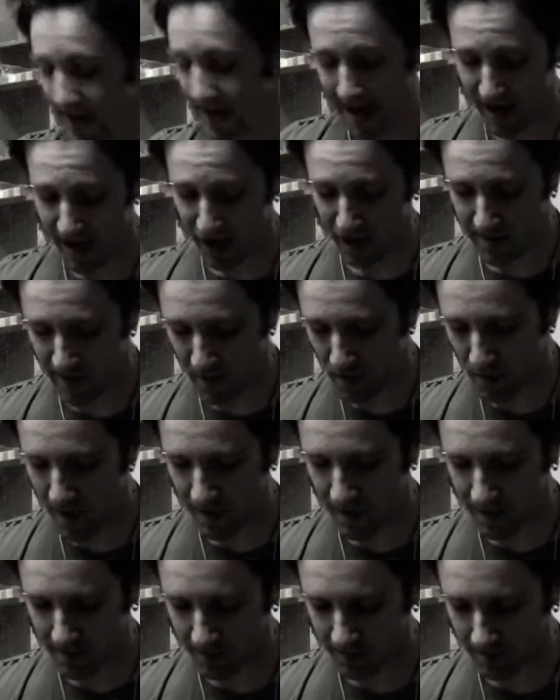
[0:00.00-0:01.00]
Yeah, it'll be a
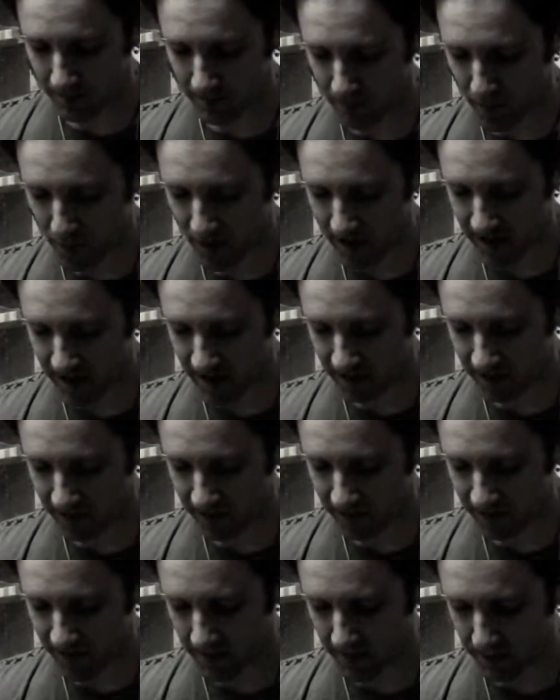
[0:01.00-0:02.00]
welcome break
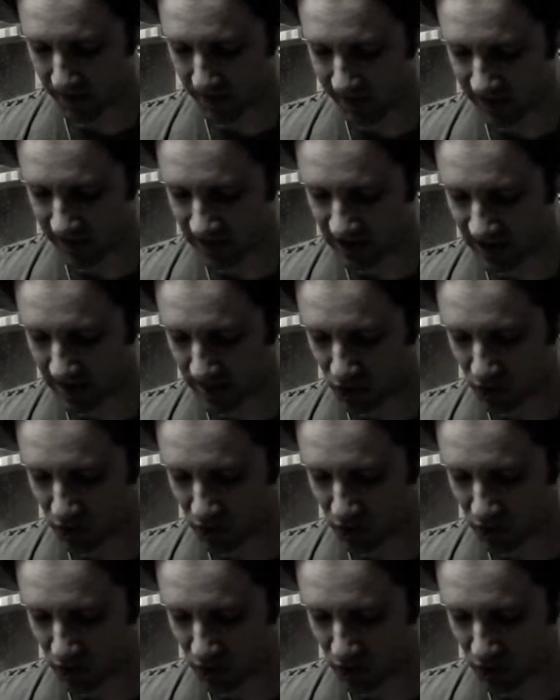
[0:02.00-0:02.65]
from playing the same